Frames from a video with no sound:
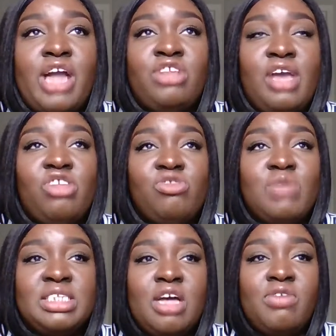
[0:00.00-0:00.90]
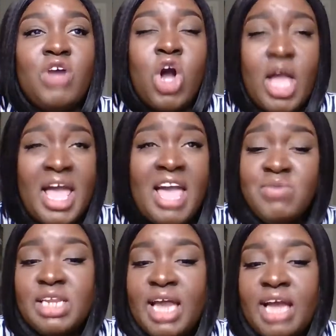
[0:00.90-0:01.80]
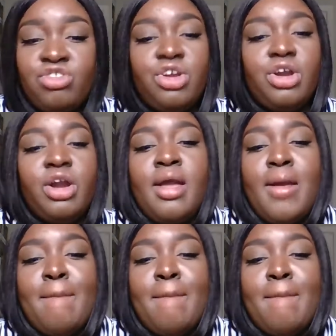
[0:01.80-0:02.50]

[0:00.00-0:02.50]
I challenged myself heavy last year,